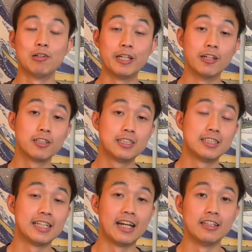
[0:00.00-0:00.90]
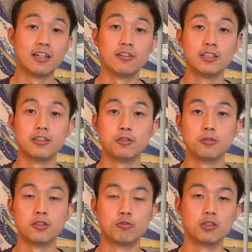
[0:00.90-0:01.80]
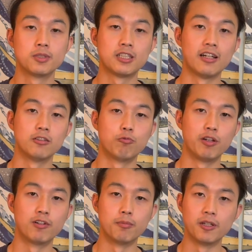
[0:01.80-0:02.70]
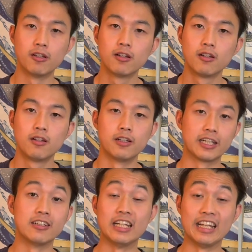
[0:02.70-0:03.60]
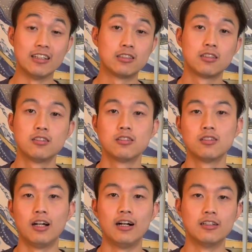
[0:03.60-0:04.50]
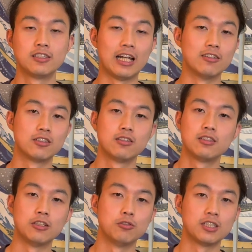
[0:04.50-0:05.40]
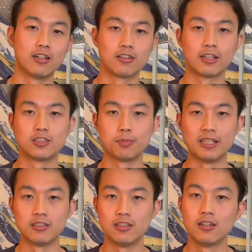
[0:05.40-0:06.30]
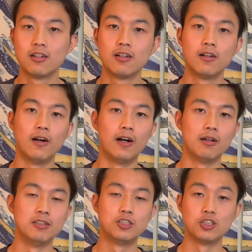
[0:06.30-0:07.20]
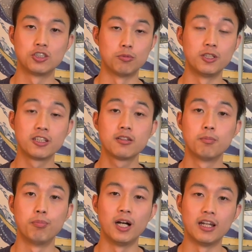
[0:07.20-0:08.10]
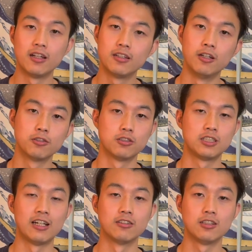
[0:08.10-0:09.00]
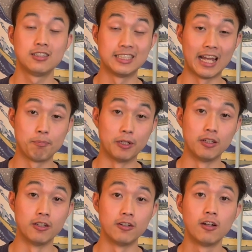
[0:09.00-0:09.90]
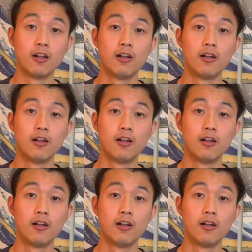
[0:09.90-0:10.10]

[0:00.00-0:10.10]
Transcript: we notice is that not only do the drums sound reverby, again, 80s sounds tend to sound kind of spacey and just shimmering, but they also sound snappy here.